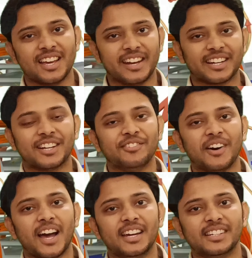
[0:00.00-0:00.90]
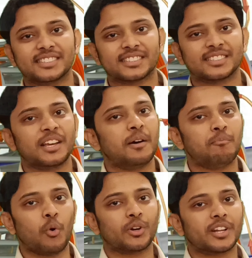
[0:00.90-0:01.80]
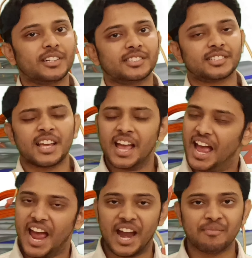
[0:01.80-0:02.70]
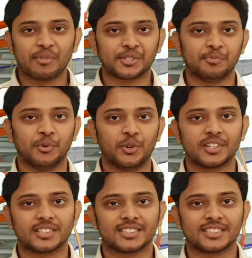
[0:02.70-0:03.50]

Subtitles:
rectifiers, motors and much more.